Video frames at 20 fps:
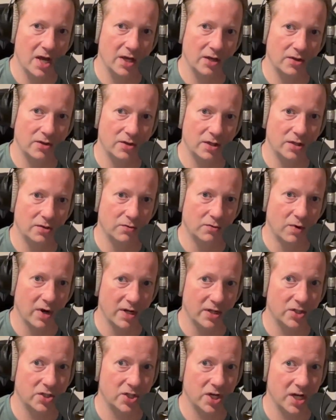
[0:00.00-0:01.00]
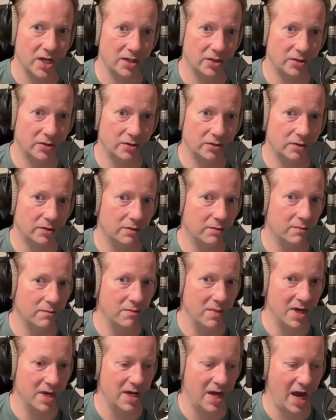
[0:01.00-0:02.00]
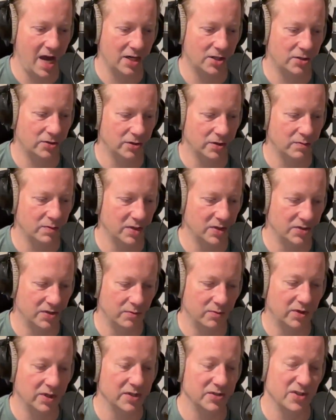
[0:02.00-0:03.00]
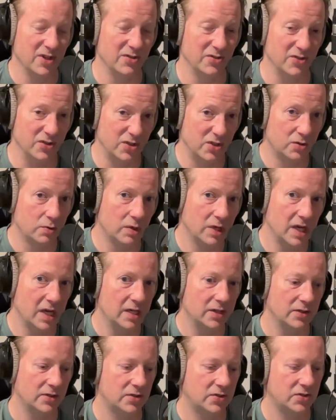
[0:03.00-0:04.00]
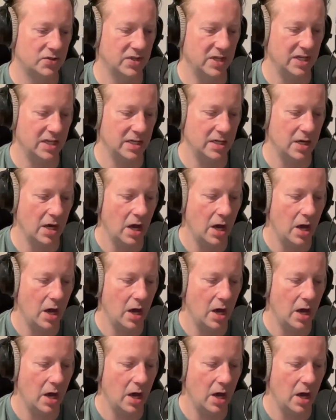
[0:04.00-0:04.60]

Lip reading: the right channel may actually be someplace else. And since we can't see